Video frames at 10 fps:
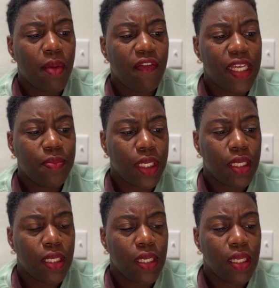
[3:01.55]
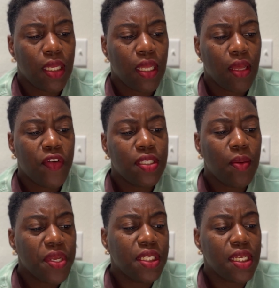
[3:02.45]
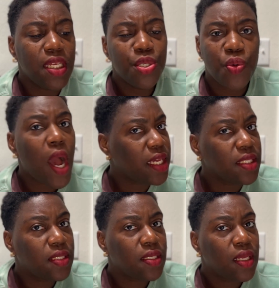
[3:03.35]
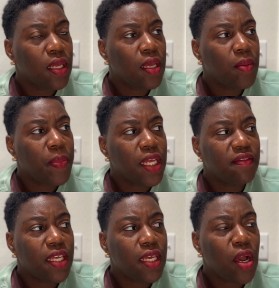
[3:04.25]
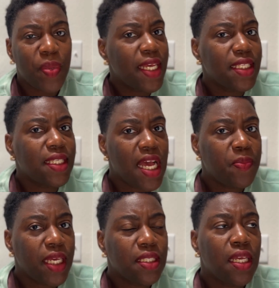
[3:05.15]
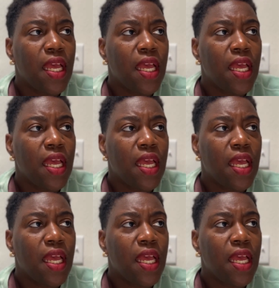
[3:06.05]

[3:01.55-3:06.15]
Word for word: my Facebook, for some reason, it intertwines because of the obedience aspect.